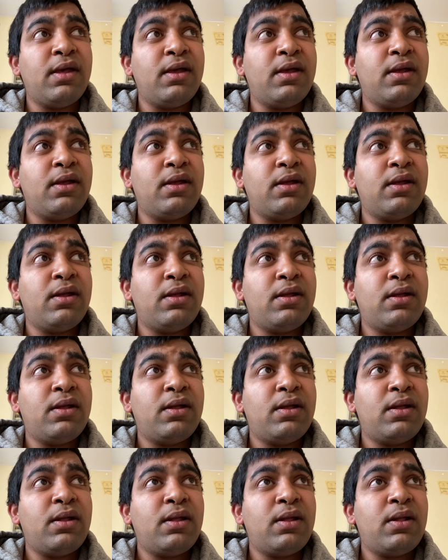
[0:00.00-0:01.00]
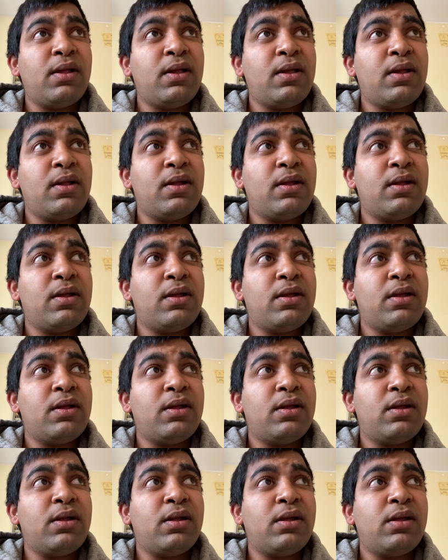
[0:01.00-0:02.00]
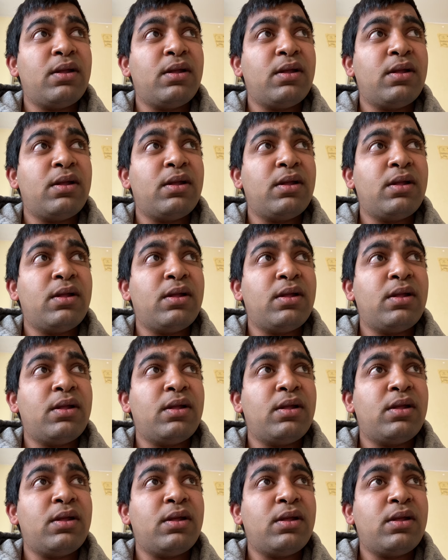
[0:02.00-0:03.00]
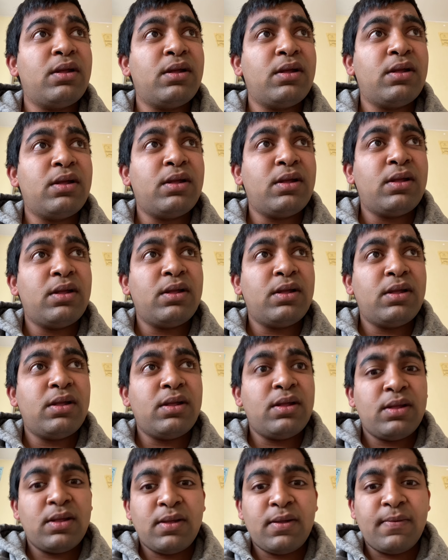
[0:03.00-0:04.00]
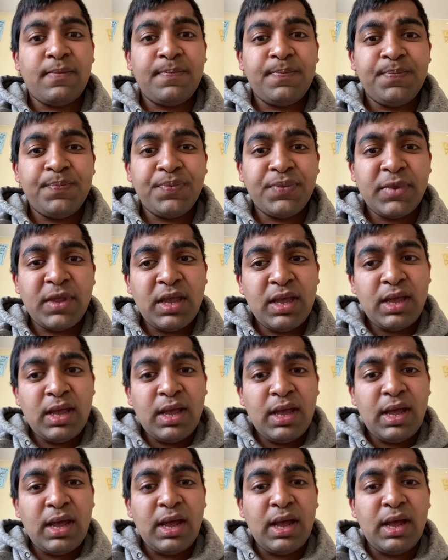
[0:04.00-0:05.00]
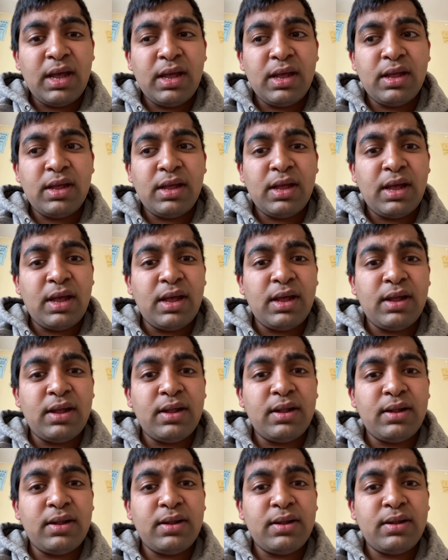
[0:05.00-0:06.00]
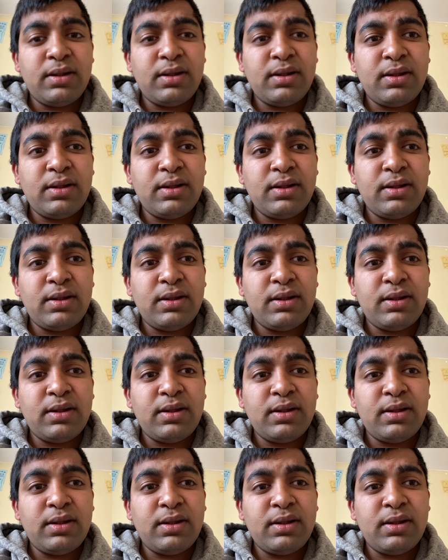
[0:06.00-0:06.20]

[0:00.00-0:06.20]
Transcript: [no speech]